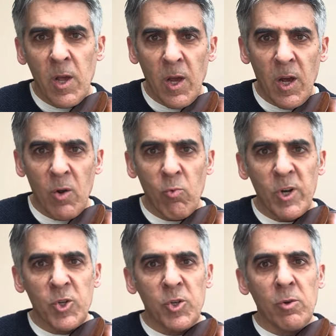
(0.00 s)

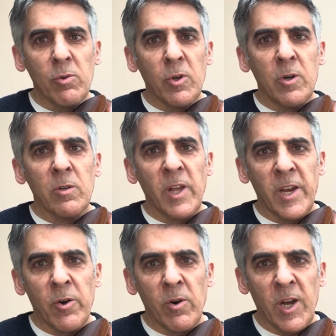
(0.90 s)
which you'll learn
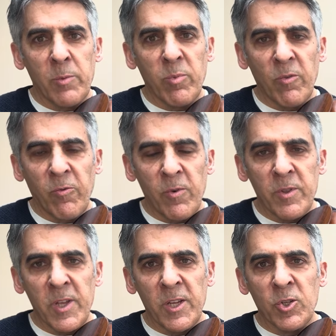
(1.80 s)
later on. But for
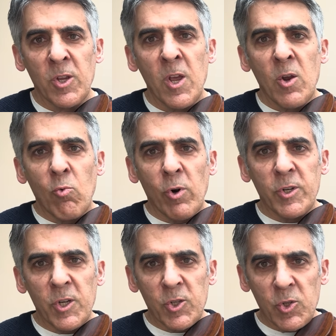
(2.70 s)
this, we're
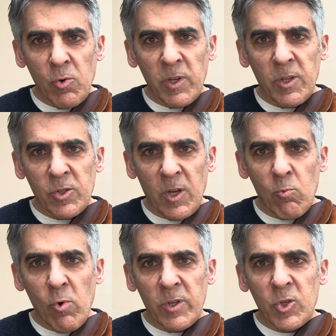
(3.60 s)
just doing this
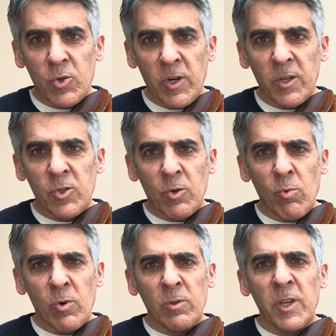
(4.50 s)
on one string. So
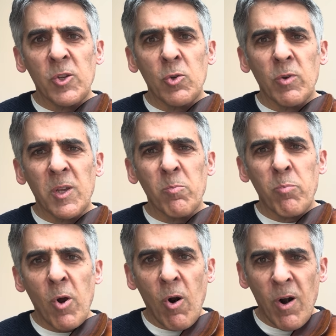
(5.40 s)
we're only doing
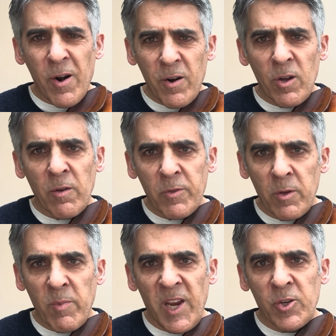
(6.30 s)
part of the
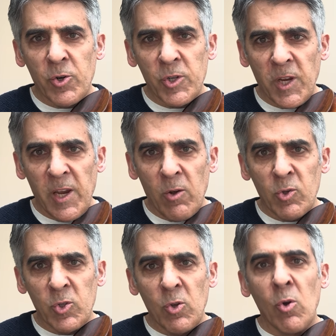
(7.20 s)
major scale.
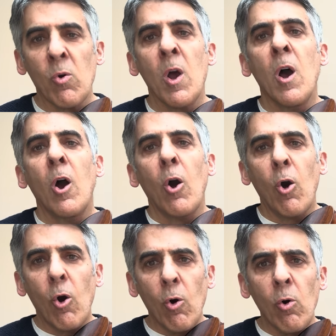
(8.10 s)
So
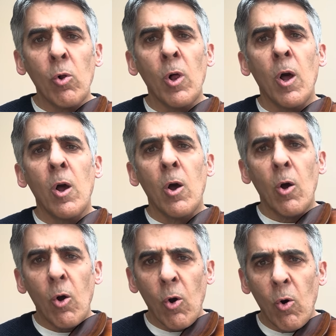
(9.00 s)
whole,
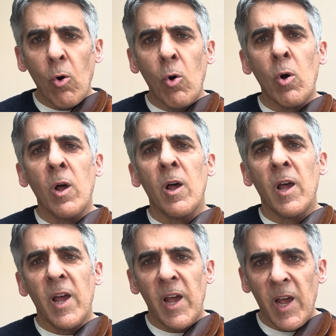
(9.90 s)
whole,
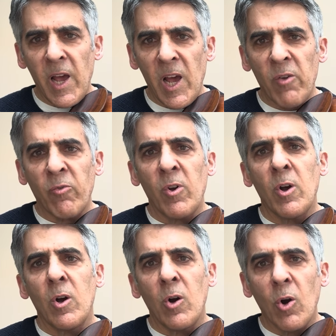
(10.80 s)
half,
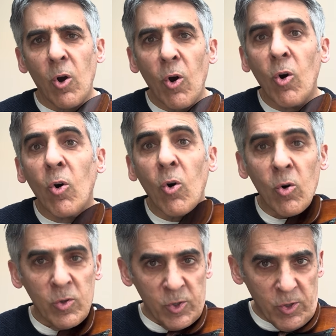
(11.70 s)

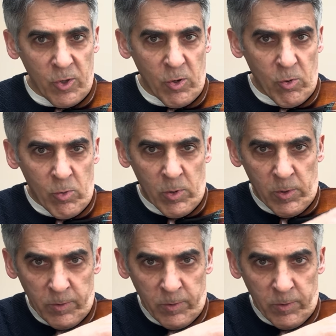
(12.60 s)
whole. So